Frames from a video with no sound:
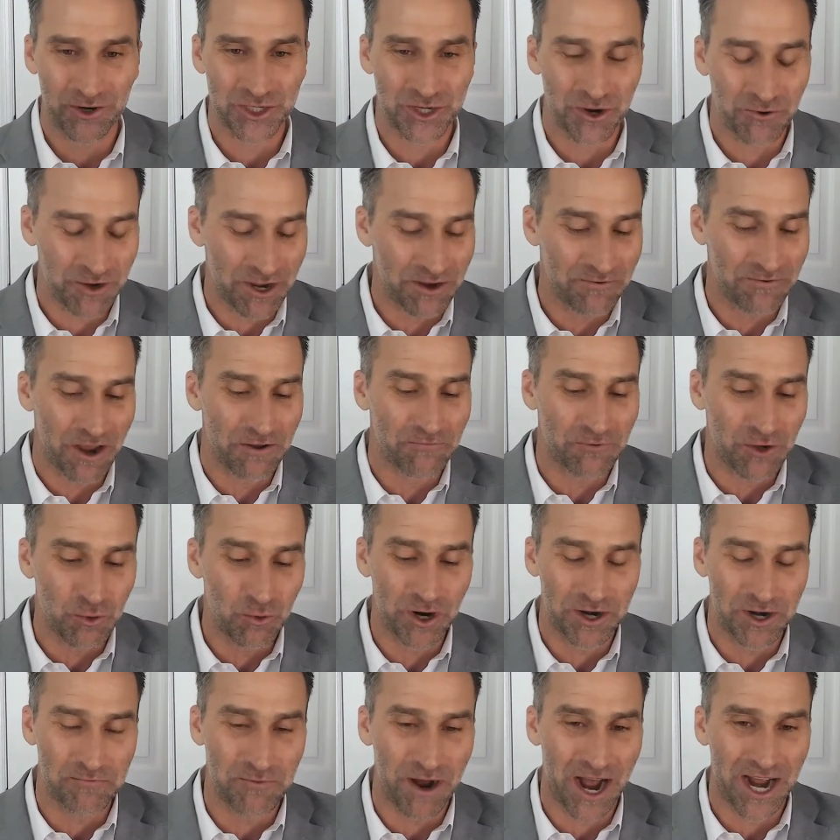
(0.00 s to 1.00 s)
So if you
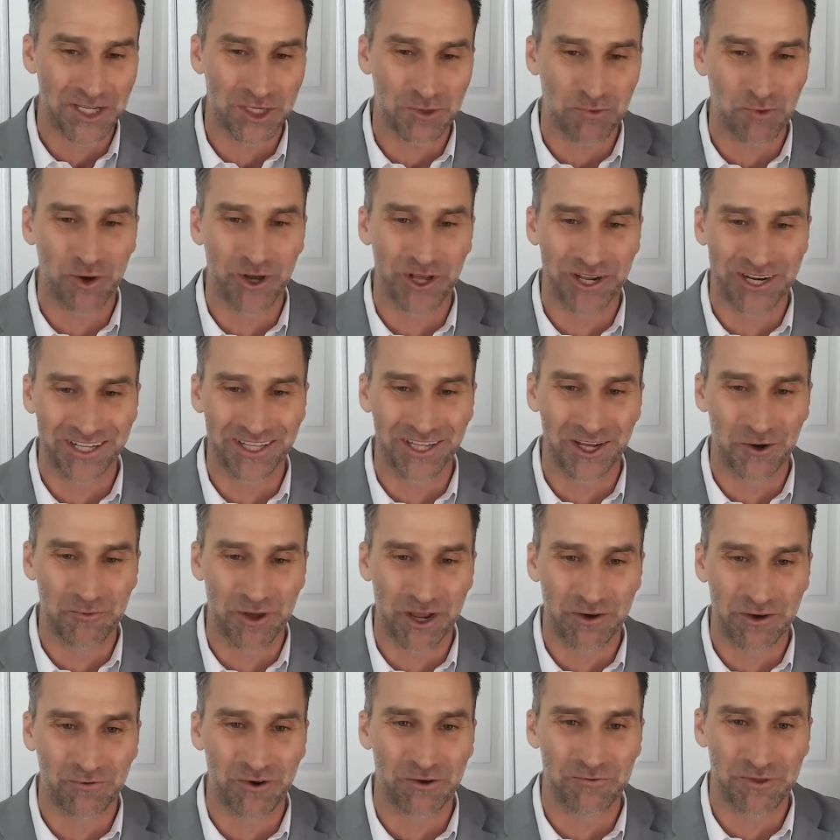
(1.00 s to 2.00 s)
wouldn't mind spoiling a little
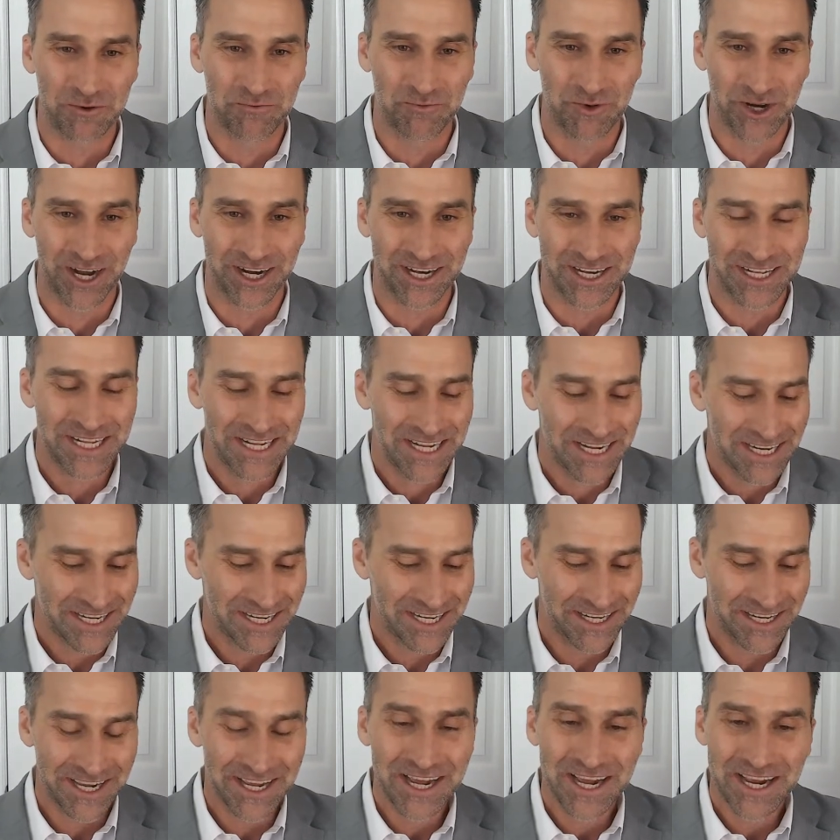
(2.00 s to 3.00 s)
bit from the book,
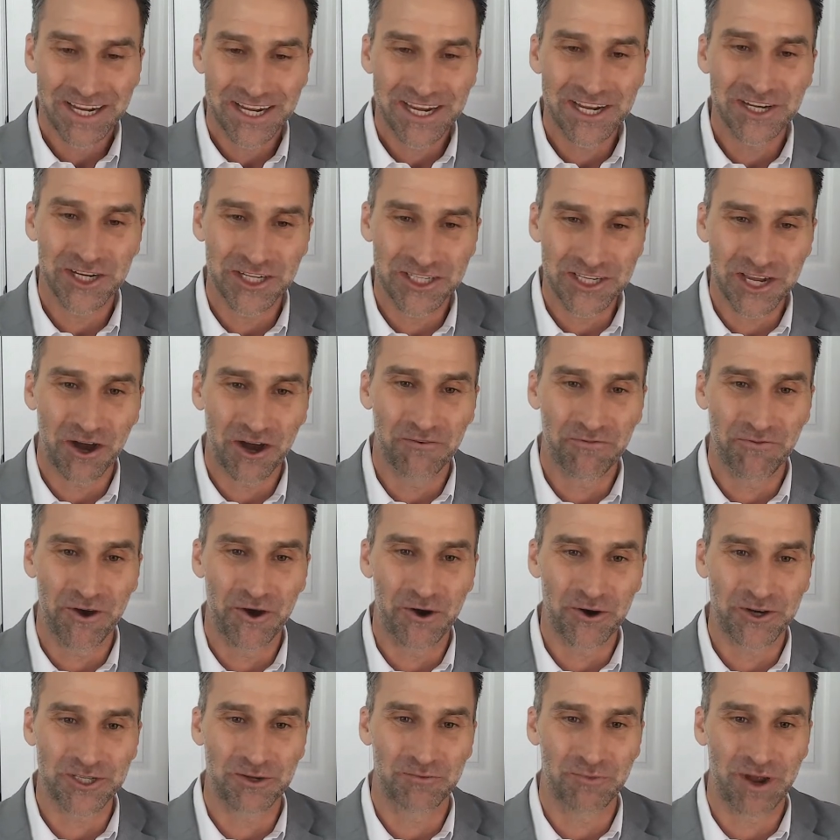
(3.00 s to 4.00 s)
can you tell
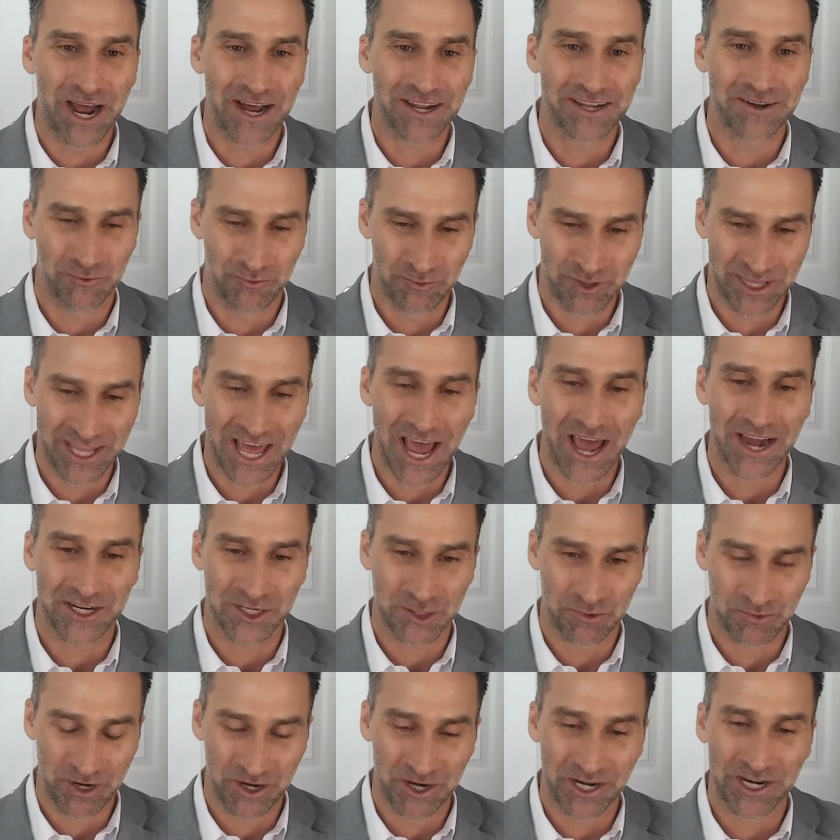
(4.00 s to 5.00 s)
folks about that
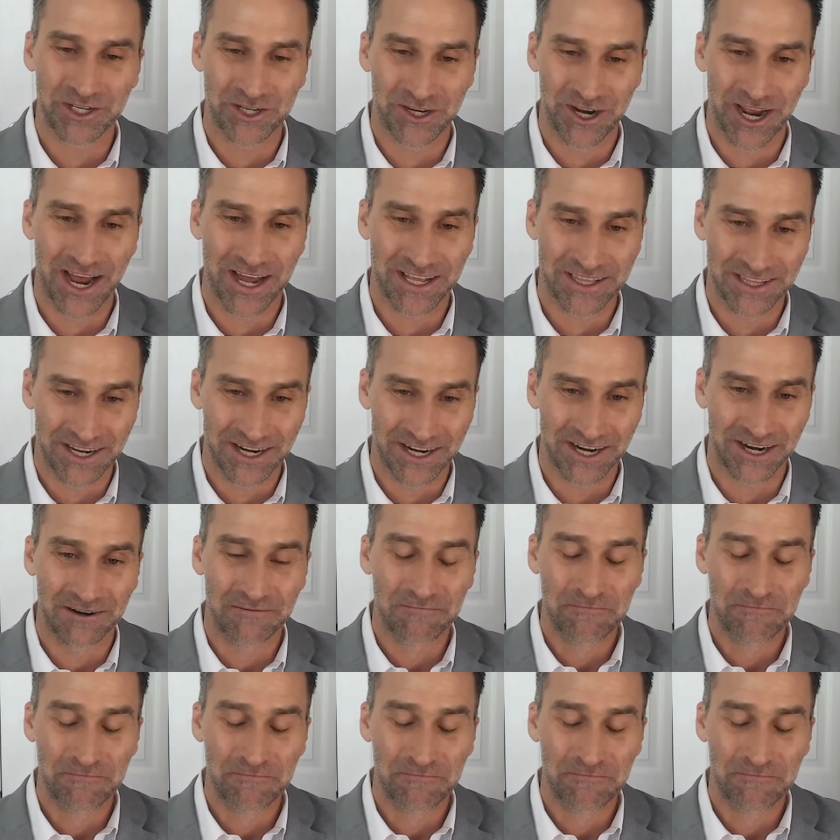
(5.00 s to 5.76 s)
experience you had there?